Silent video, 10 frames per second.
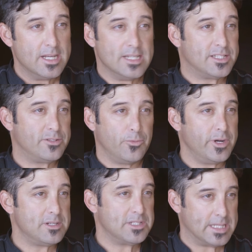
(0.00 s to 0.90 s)
It's the
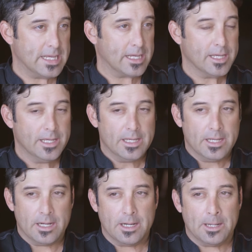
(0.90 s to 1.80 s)
weirdest thing.
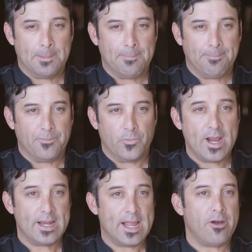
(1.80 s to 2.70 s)

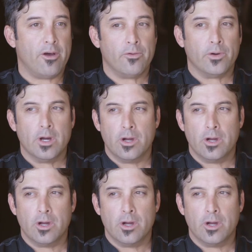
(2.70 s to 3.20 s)
Right now,